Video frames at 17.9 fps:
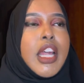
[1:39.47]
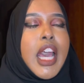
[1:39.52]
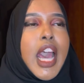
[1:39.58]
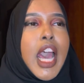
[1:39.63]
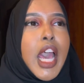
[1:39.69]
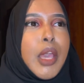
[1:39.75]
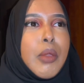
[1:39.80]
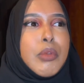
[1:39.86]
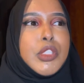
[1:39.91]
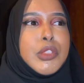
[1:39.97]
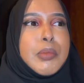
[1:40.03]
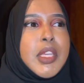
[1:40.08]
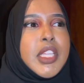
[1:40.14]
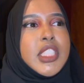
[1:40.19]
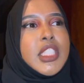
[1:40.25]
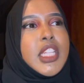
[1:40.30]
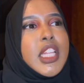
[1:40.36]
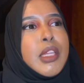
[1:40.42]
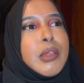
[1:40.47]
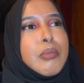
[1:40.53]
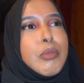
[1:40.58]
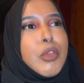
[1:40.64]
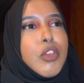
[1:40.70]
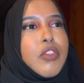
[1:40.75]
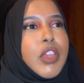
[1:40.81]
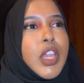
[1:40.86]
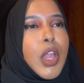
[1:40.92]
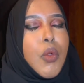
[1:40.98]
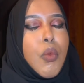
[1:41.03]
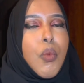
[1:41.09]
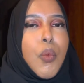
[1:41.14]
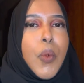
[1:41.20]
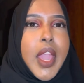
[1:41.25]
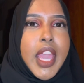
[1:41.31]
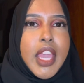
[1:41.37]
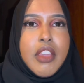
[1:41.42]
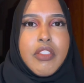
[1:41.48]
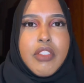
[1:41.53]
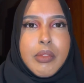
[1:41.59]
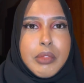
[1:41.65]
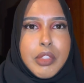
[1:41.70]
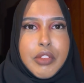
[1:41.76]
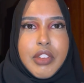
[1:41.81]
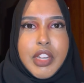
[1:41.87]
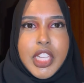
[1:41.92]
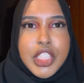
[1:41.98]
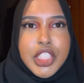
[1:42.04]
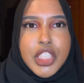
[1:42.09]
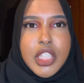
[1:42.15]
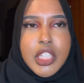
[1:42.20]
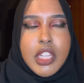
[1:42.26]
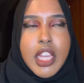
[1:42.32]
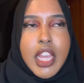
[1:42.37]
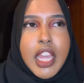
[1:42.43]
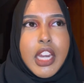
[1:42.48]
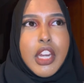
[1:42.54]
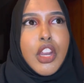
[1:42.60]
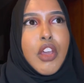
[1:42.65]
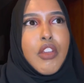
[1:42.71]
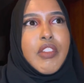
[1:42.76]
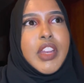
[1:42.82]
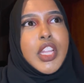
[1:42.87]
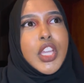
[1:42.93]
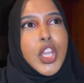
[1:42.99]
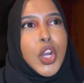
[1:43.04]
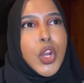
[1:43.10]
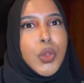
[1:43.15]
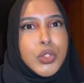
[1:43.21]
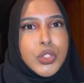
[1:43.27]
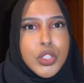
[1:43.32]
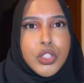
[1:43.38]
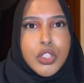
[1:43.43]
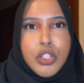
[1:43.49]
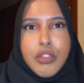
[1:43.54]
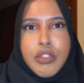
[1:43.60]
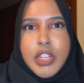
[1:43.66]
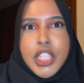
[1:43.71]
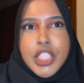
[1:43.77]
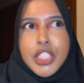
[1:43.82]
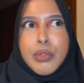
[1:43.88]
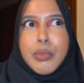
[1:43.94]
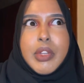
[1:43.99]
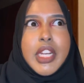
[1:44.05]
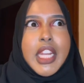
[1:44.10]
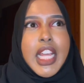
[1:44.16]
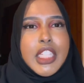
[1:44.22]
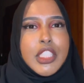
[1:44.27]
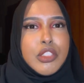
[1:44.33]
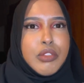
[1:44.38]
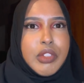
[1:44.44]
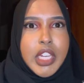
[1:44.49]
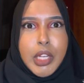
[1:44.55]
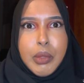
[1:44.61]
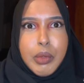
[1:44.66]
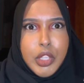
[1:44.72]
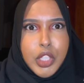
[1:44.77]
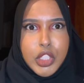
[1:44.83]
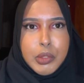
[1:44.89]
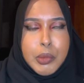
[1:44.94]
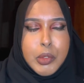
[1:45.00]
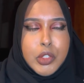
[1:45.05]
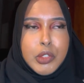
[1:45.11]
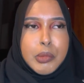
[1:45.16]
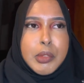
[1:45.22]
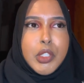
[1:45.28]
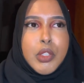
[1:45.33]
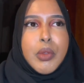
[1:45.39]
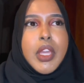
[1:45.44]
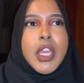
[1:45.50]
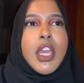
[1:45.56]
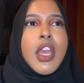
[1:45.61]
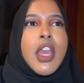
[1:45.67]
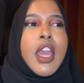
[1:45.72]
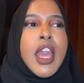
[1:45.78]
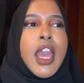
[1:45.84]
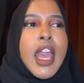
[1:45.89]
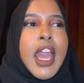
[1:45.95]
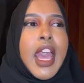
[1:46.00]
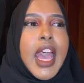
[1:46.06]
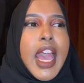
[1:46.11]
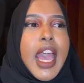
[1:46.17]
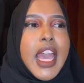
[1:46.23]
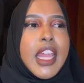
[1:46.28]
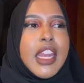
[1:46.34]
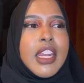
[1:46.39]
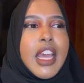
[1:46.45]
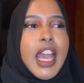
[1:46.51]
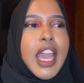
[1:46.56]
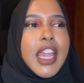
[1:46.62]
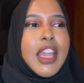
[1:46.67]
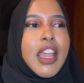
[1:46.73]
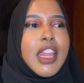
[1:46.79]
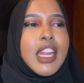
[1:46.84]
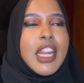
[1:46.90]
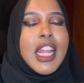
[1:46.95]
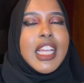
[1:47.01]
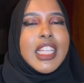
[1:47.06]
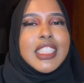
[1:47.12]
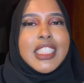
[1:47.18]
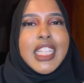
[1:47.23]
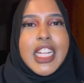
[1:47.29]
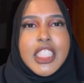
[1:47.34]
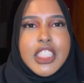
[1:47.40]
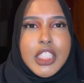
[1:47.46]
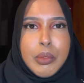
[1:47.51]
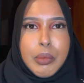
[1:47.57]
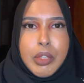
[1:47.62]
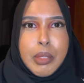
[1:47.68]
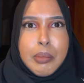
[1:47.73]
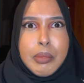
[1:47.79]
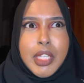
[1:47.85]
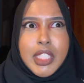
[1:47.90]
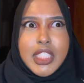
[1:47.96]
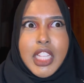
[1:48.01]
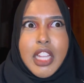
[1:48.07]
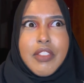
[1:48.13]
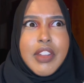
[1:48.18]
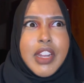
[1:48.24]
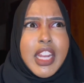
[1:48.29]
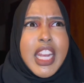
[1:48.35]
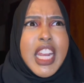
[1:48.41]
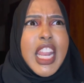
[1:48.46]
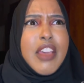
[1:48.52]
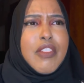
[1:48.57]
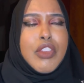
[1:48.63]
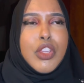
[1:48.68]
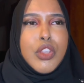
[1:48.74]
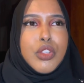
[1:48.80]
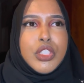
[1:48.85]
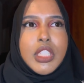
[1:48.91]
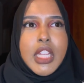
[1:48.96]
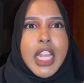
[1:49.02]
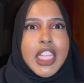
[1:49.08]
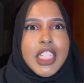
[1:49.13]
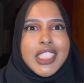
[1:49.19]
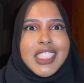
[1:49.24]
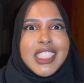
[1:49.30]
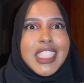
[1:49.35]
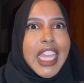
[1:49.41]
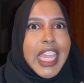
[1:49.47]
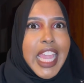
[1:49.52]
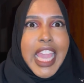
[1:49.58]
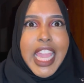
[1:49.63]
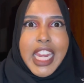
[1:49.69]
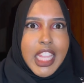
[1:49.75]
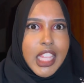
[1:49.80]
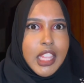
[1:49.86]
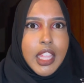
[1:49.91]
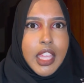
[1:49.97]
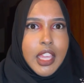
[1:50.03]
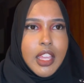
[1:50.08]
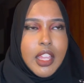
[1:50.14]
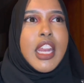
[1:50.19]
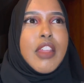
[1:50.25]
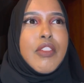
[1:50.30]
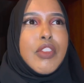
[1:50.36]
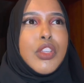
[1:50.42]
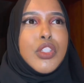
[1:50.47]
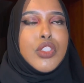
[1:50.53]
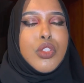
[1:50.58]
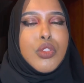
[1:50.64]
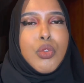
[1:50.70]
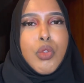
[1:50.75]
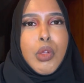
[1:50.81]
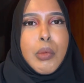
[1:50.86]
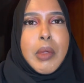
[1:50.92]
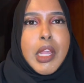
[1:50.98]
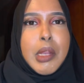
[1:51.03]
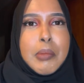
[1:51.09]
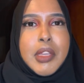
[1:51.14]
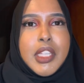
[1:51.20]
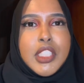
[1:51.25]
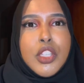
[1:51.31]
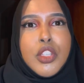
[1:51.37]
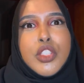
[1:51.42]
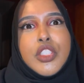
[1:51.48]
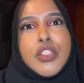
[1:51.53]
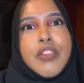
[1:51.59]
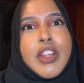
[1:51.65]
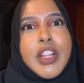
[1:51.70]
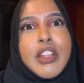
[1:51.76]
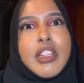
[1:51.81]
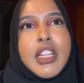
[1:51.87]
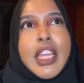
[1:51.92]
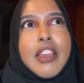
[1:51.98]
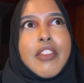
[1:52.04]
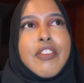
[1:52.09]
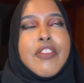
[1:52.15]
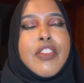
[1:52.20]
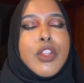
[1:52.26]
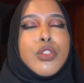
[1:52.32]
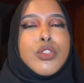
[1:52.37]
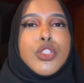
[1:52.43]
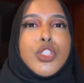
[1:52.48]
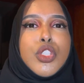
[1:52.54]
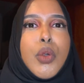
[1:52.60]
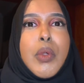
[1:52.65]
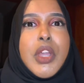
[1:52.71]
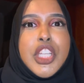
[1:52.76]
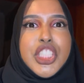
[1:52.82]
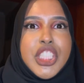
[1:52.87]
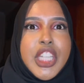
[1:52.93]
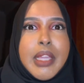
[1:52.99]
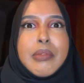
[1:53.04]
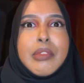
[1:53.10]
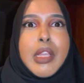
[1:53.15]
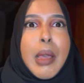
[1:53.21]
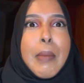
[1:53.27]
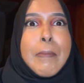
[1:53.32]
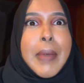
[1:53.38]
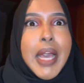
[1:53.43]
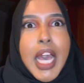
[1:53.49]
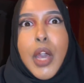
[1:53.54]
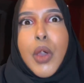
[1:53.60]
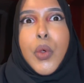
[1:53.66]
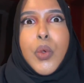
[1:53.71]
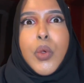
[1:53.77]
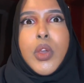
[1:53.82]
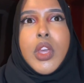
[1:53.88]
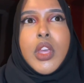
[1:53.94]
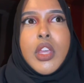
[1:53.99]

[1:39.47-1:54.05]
I was basically moving away from the religion and not really closer to the religion when that's really what you're supposed to be doing. And I kind of like sensed it within myself, and I never used to like say anything, never used to talk about it, because I used to feel so ashamed about